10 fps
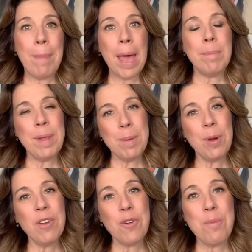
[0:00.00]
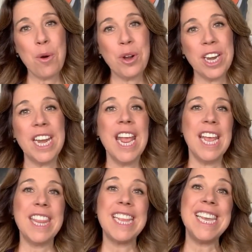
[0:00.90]
But people have reported
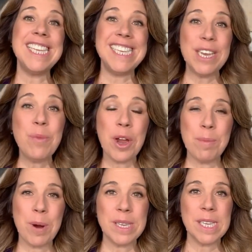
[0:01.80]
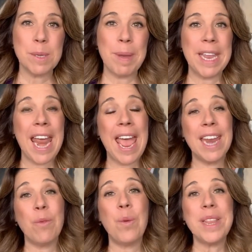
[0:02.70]
that they did want to participate,
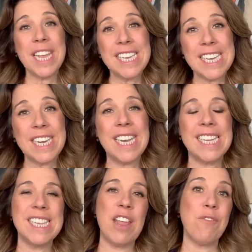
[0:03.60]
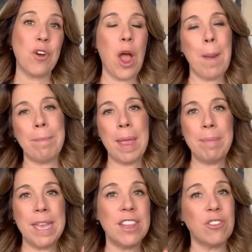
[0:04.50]
and what they did is they forgot
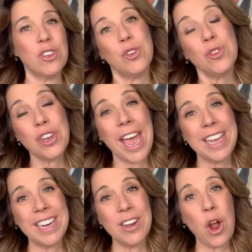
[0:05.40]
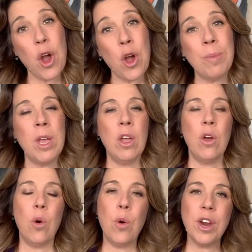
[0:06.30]
maybe their suit jacket at home,
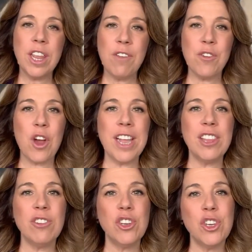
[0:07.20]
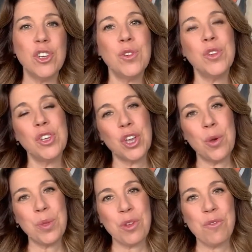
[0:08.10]
or they forgot their shoes to
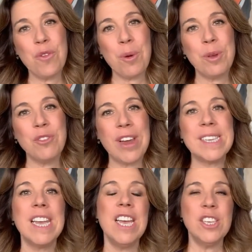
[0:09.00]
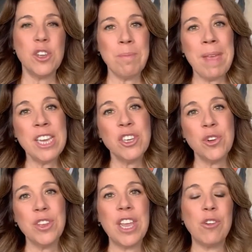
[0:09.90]
go with their formal dress. So make
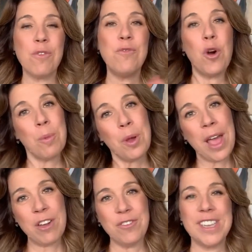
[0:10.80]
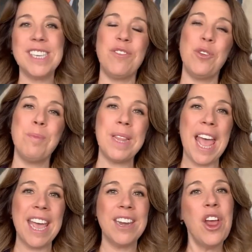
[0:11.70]
sure that your formal outfits, if you
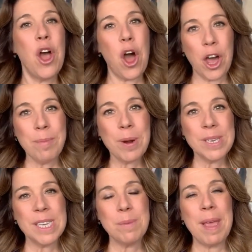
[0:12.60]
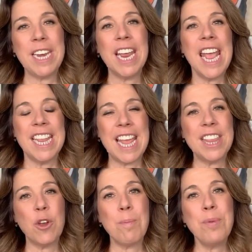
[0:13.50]
plan on participating,
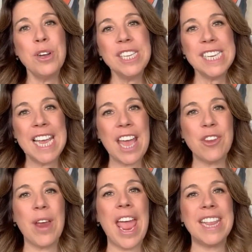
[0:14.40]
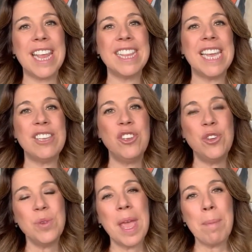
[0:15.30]
that they're put together and that they
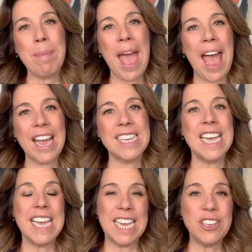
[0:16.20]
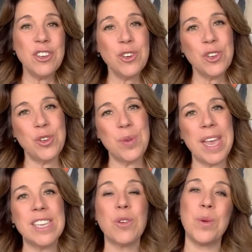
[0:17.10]
do get packed into your
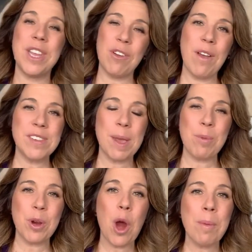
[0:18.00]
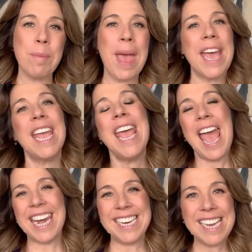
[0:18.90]
suitcase or that you have a separate garment bag
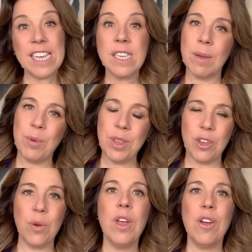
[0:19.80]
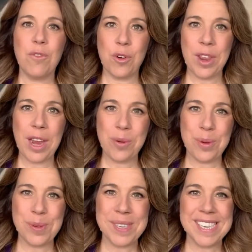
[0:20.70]
and it does come with you for that
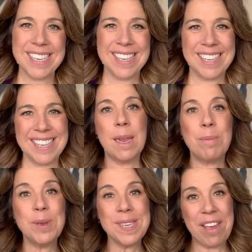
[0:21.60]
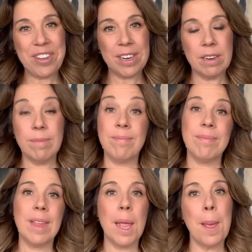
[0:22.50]
cruise. Number seven,
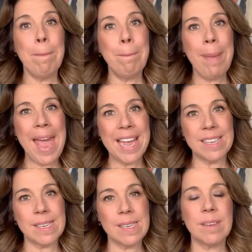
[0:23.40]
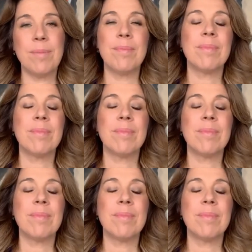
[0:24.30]
pants.